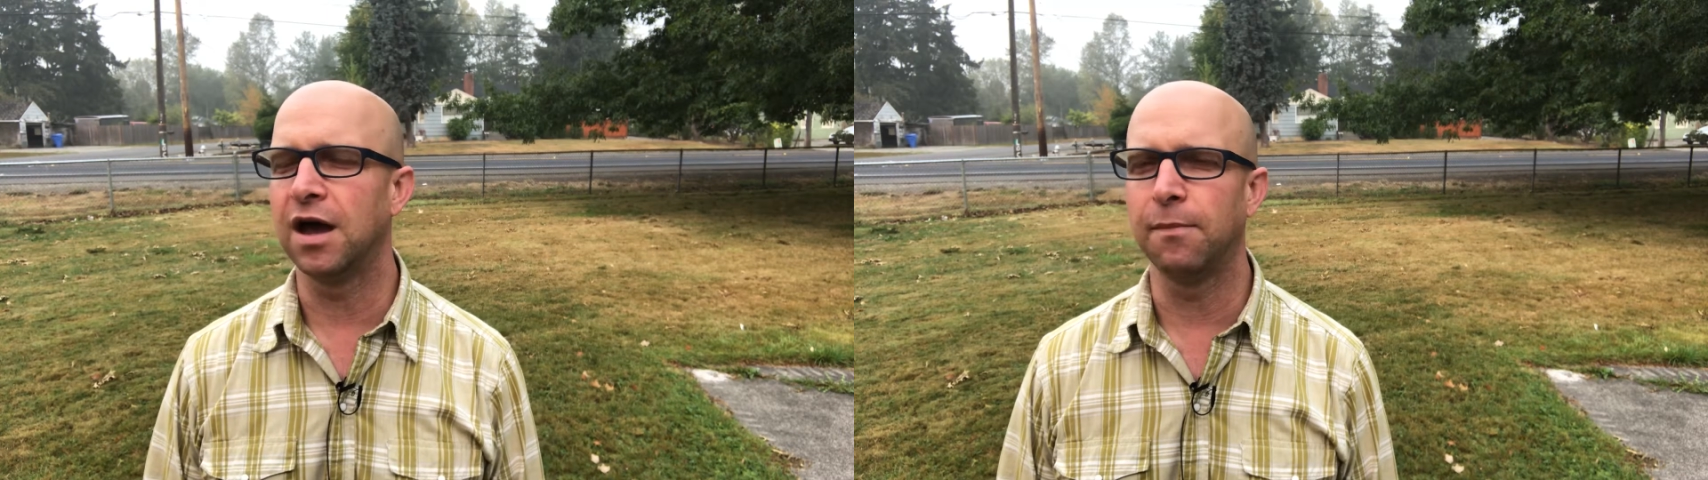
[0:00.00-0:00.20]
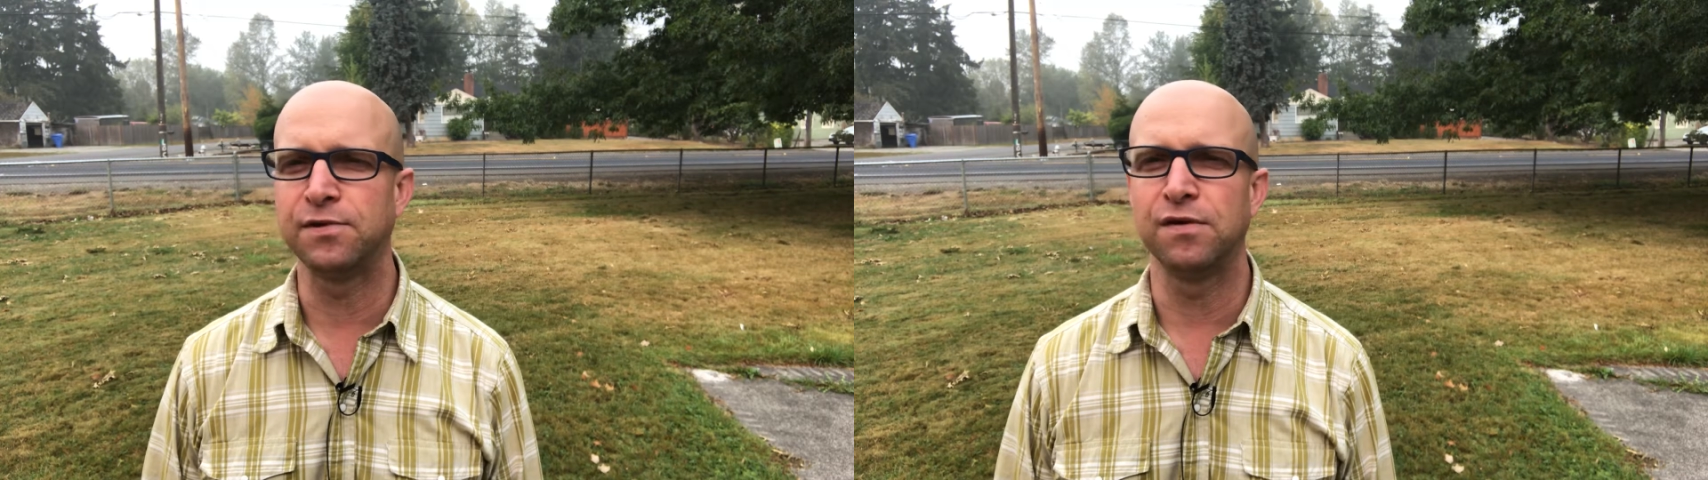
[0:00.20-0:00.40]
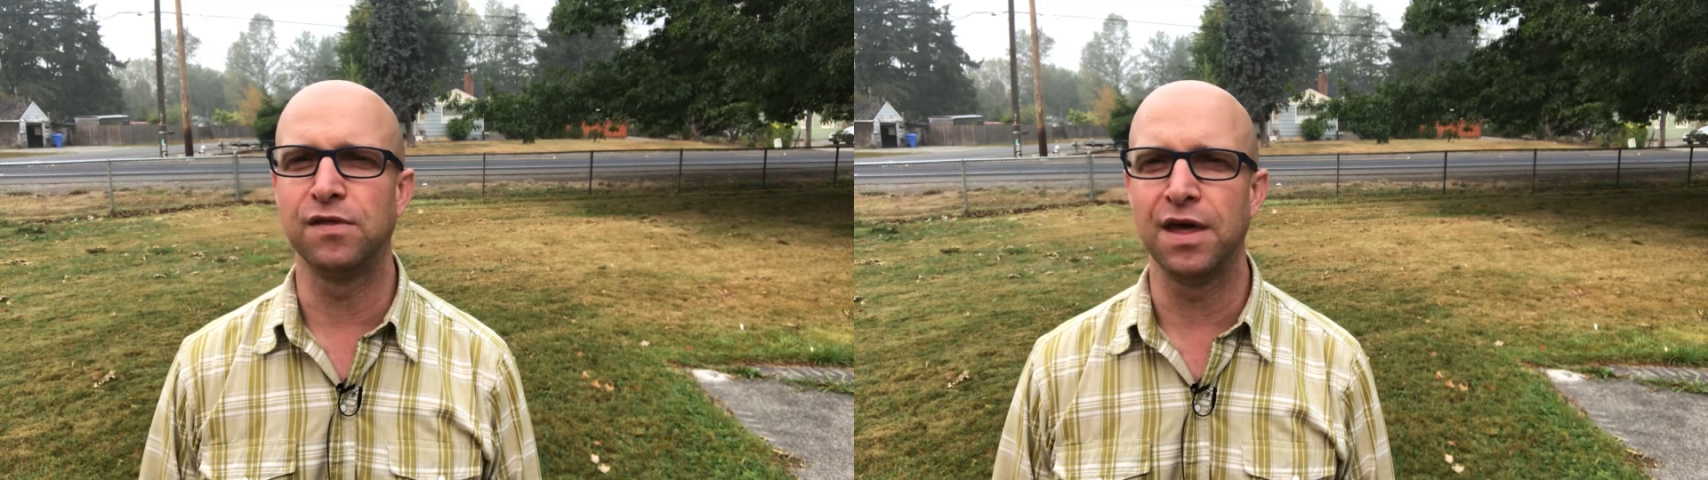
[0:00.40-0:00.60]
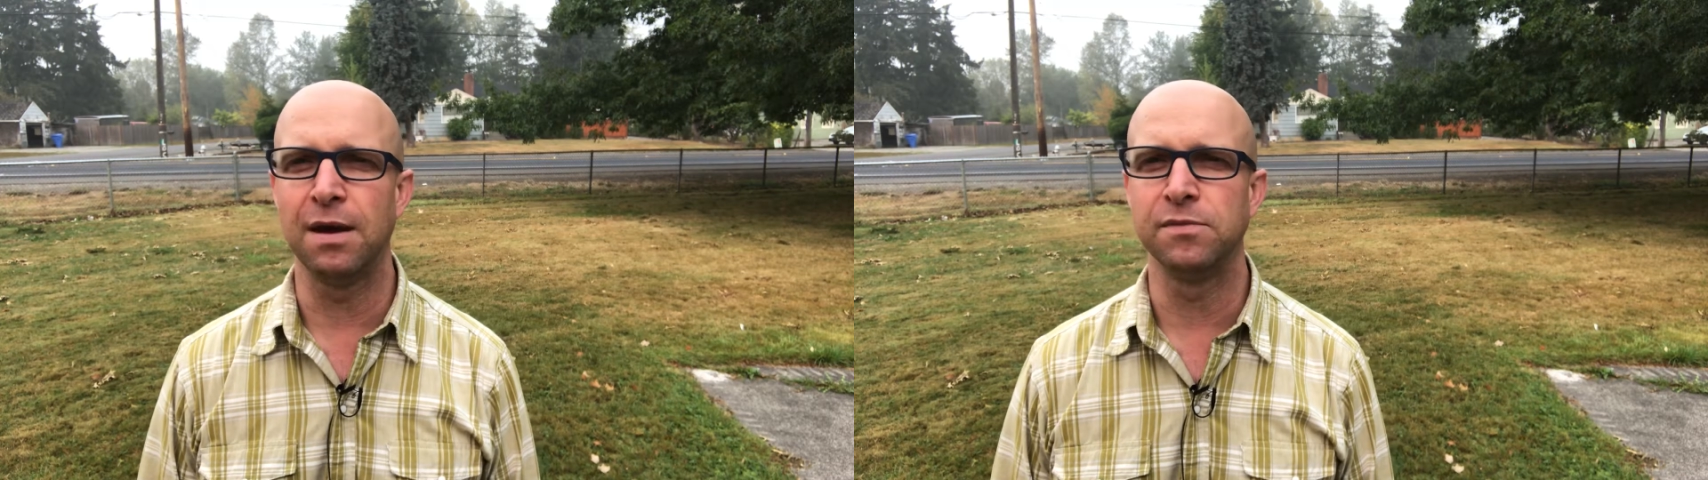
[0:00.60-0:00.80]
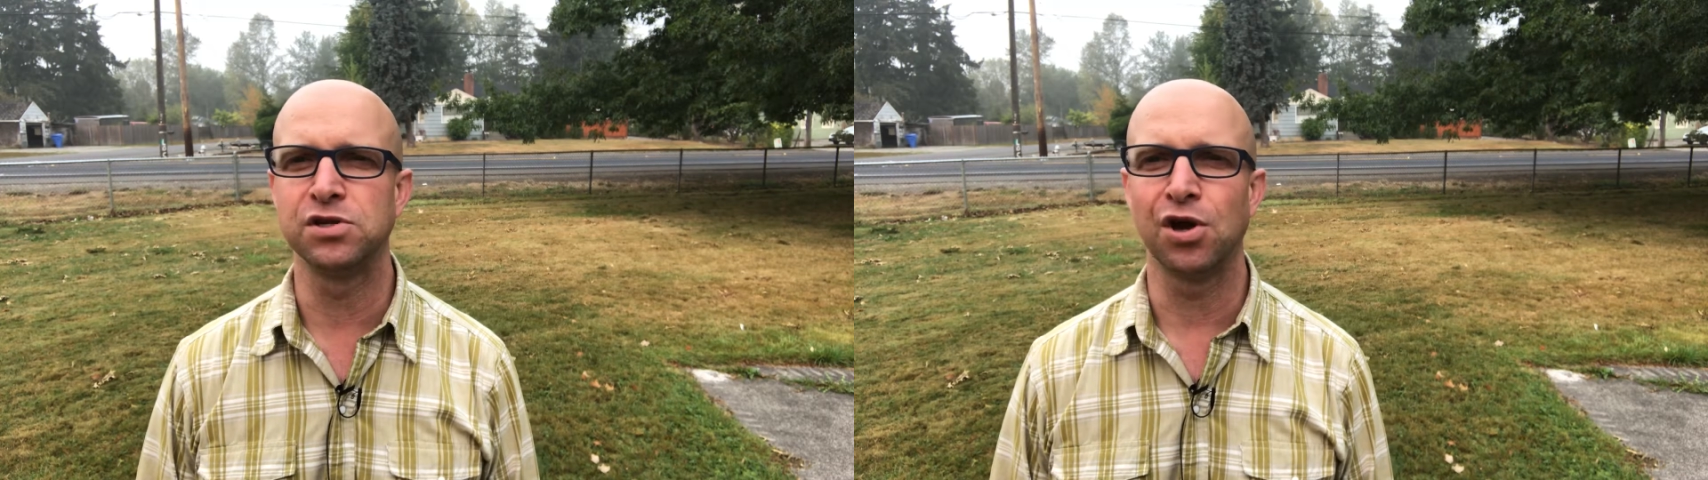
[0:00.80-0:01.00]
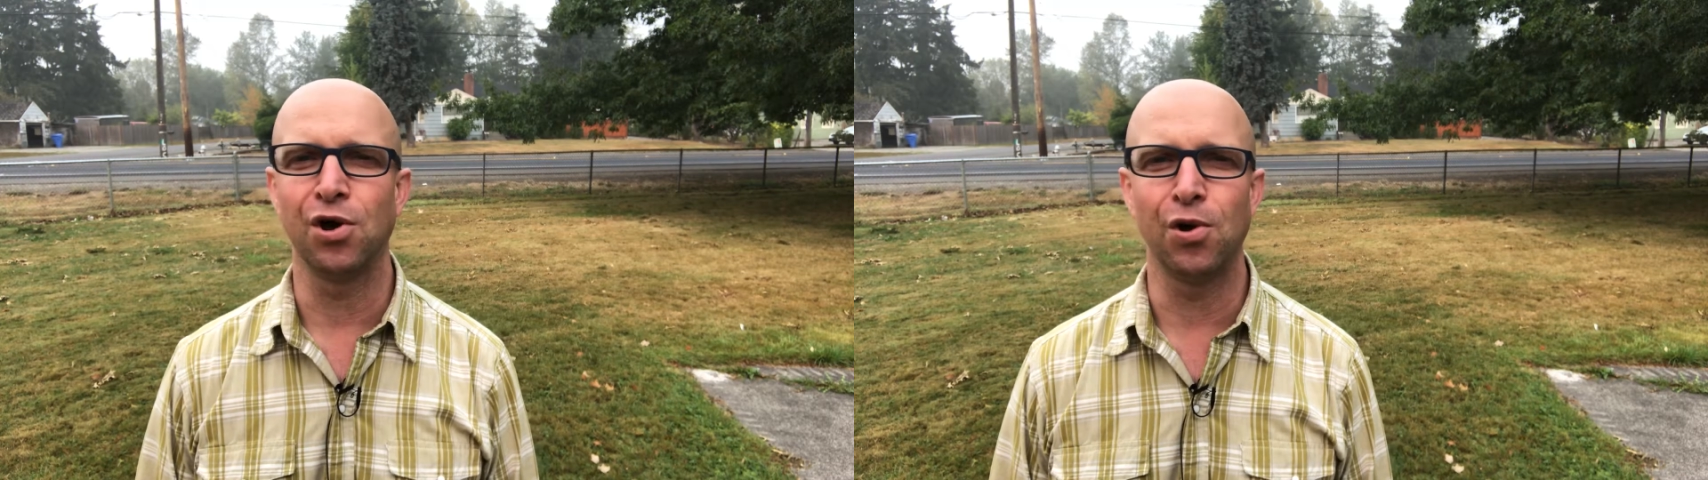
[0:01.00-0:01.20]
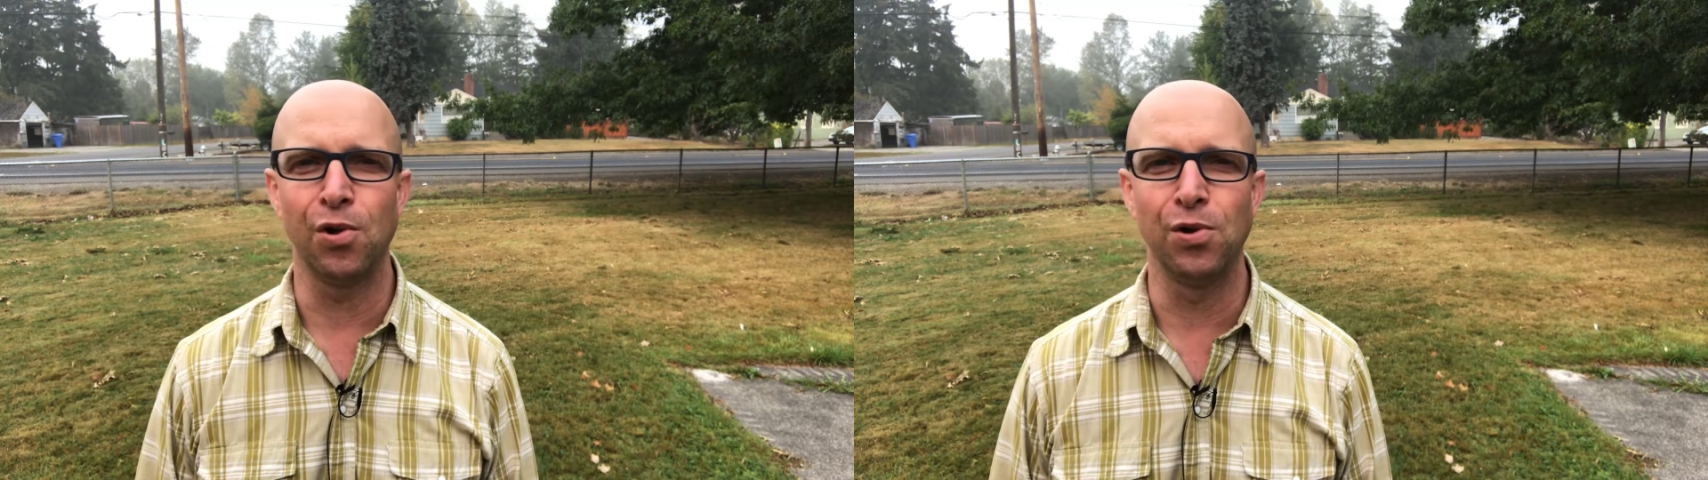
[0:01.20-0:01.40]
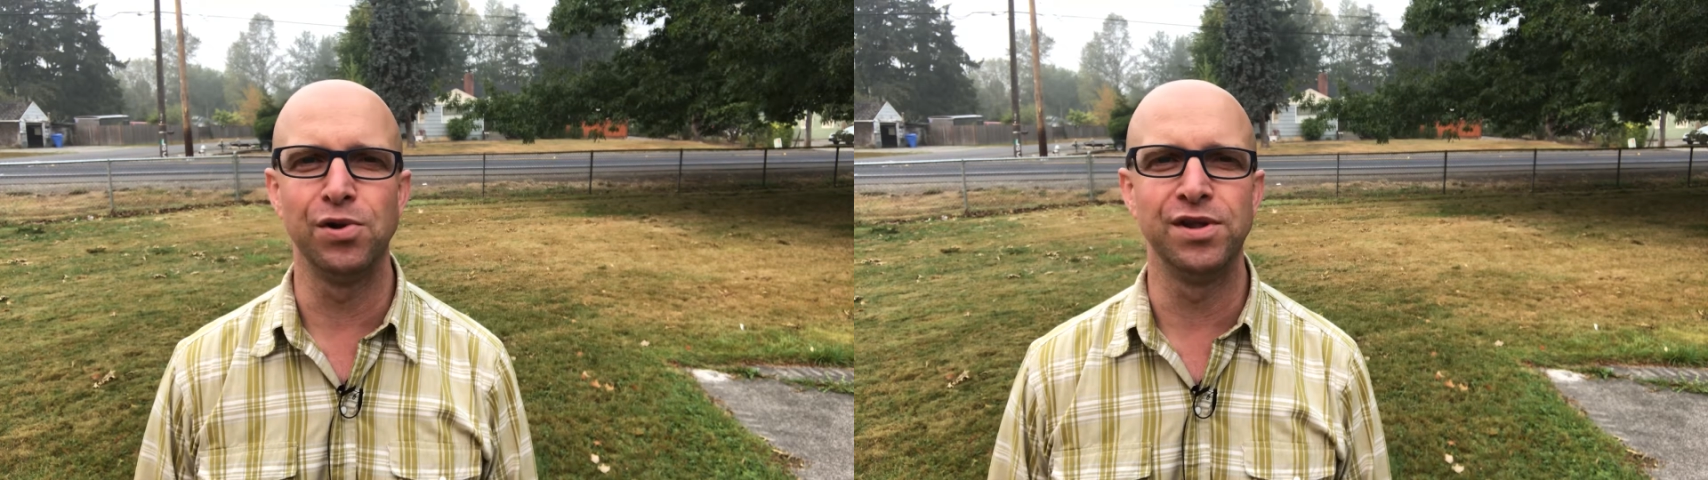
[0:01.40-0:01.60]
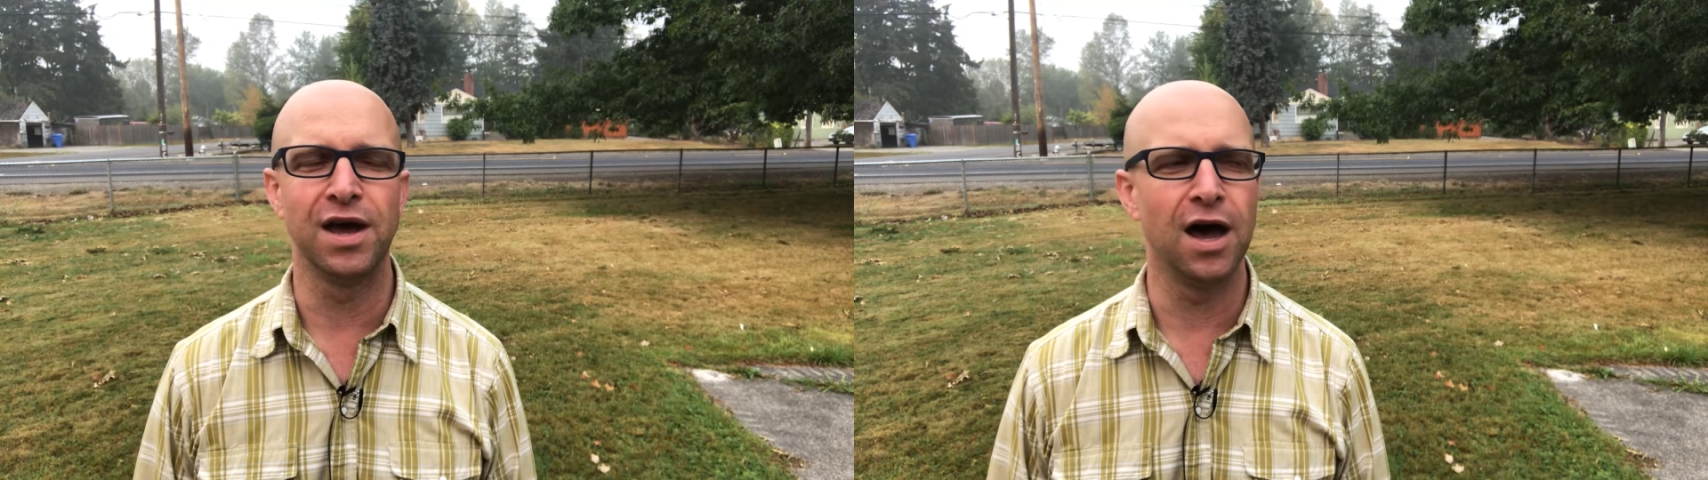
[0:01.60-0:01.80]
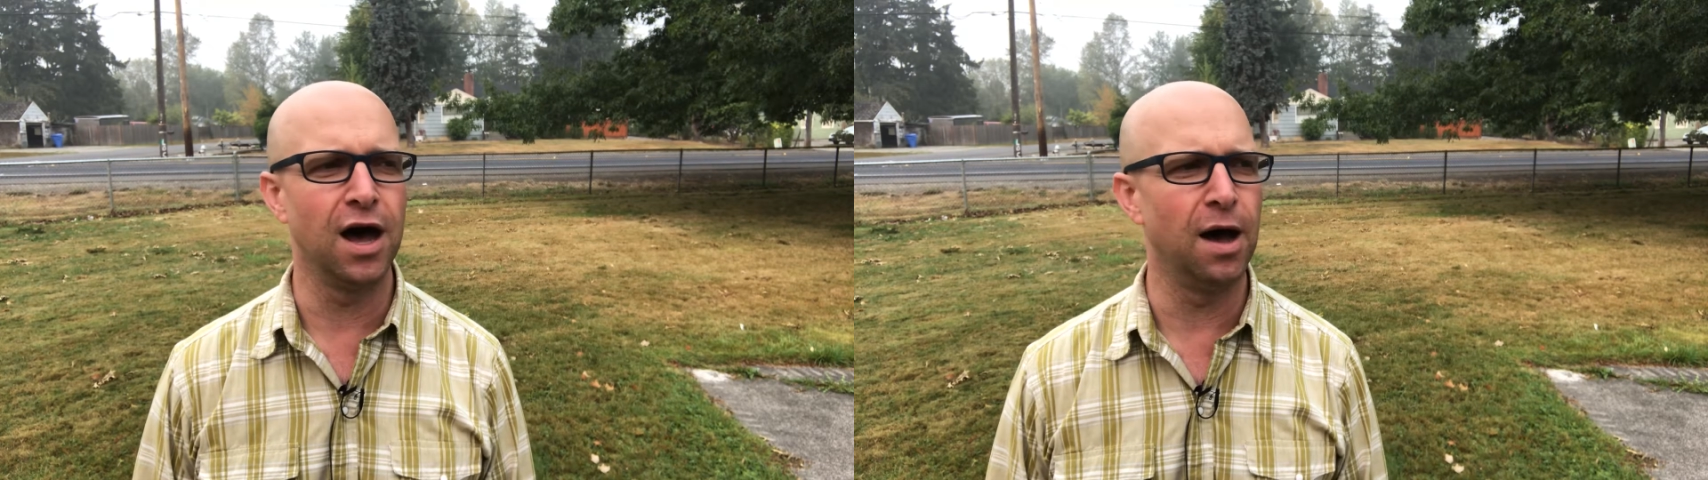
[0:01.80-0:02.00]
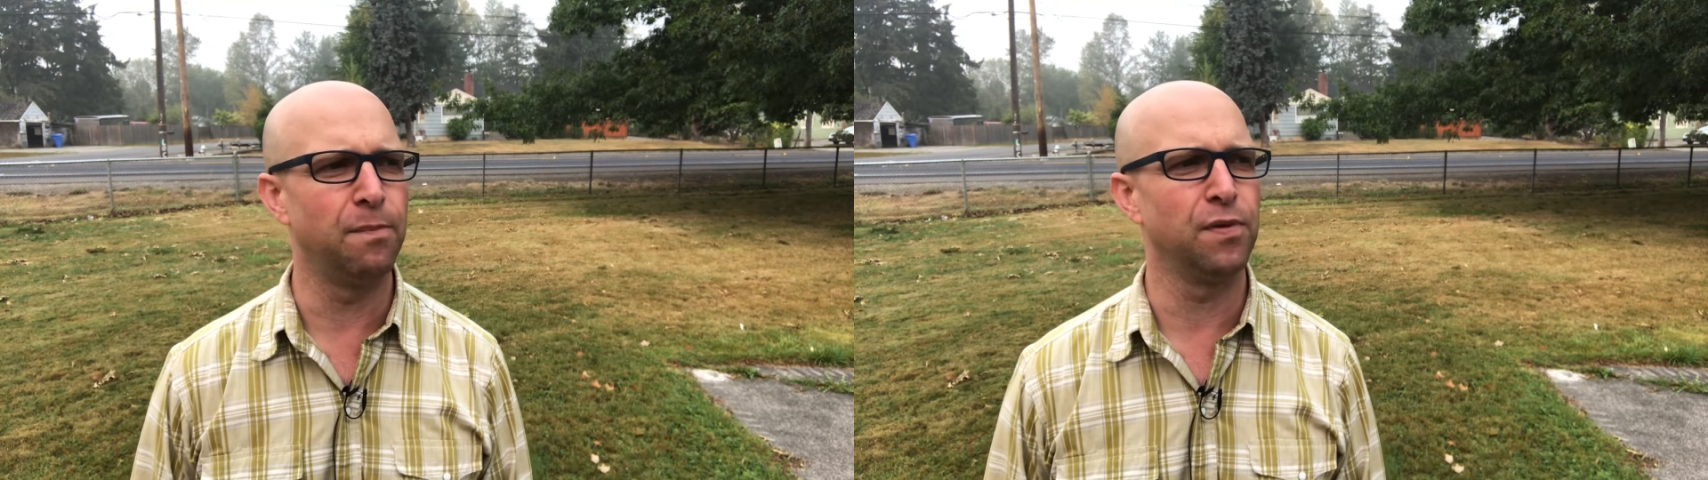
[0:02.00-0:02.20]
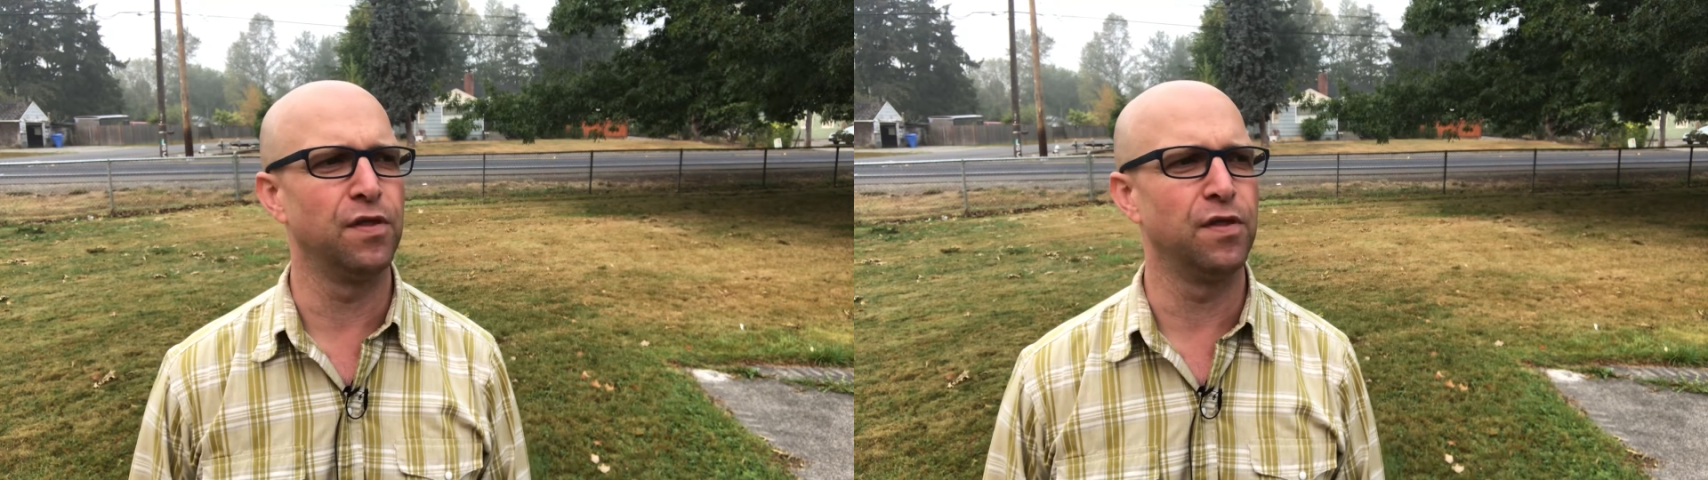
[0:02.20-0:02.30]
up to them to hold up